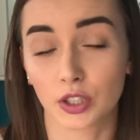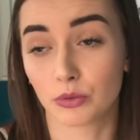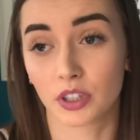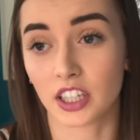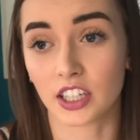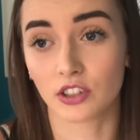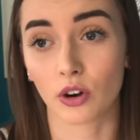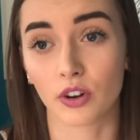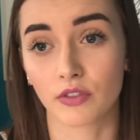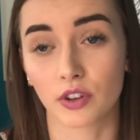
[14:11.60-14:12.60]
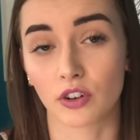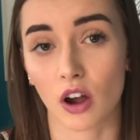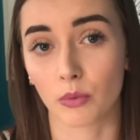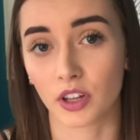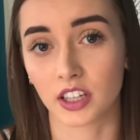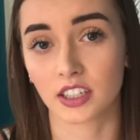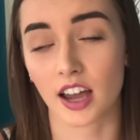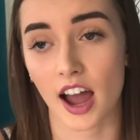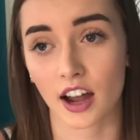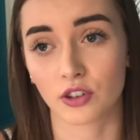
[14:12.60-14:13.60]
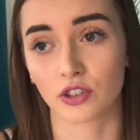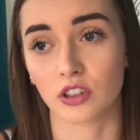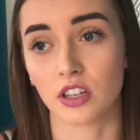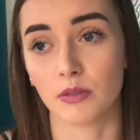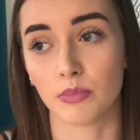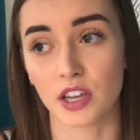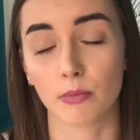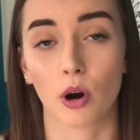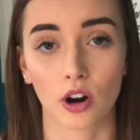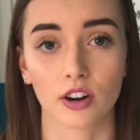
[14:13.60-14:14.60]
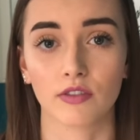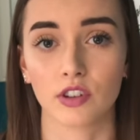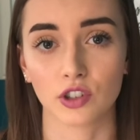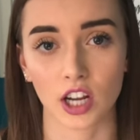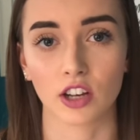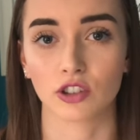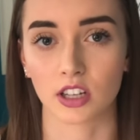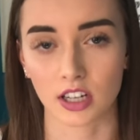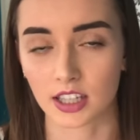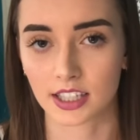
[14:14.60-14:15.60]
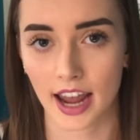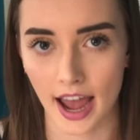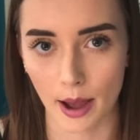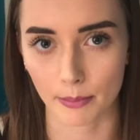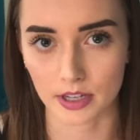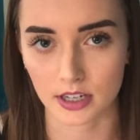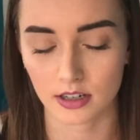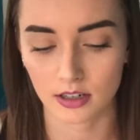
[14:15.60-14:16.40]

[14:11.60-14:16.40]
you really don't if you're not willing to actually be a part of the change that needs to happen.